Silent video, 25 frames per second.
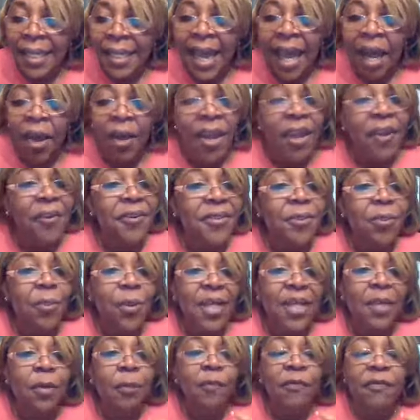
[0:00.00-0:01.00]
Now, here's
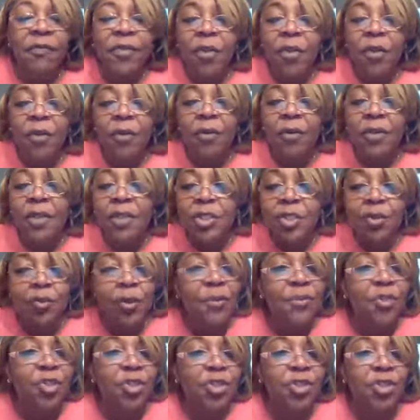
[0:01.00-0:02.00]
what the, the, the
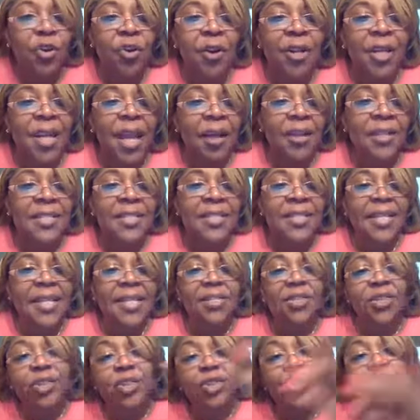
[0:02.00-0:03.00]
scripture started out. He
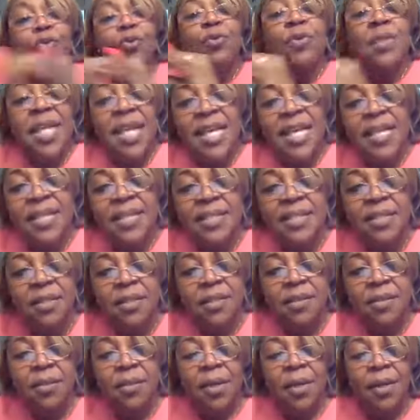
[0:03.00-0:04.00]
says, Do
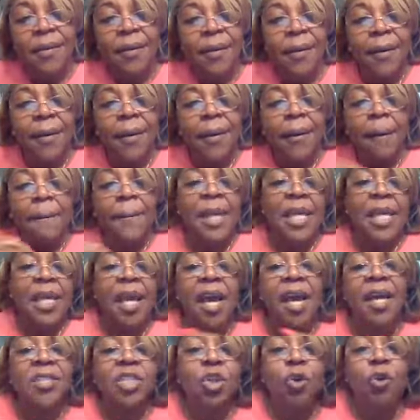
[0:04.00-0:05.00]
this
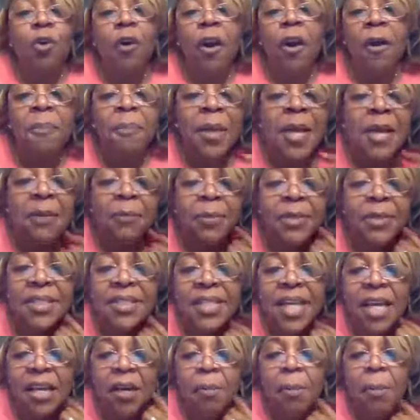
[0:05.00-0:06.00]
because you are a people
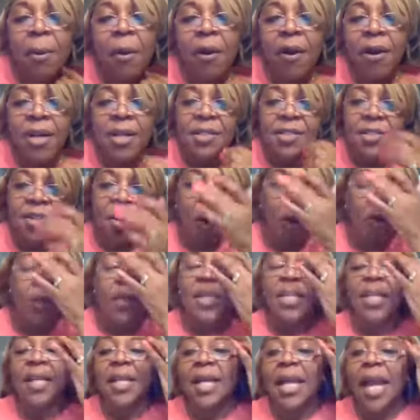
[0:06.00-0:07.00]
set apart as
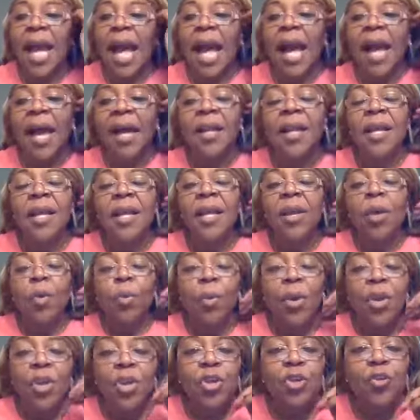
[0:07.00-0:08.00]
holy to God.
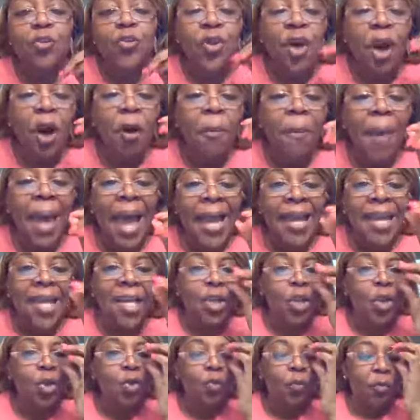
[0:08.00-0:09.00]
When you go back
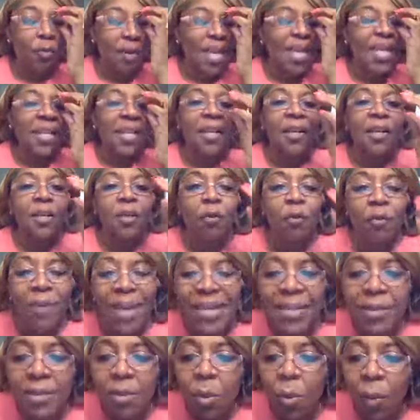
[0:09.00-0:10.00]
and you read it, the
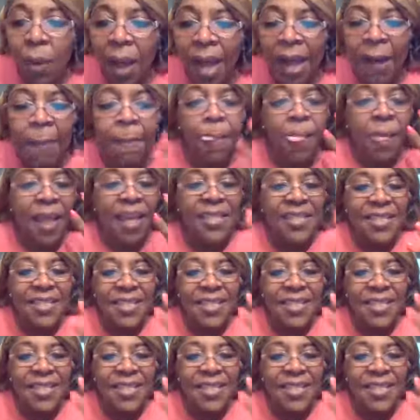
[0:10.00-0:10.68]
reason why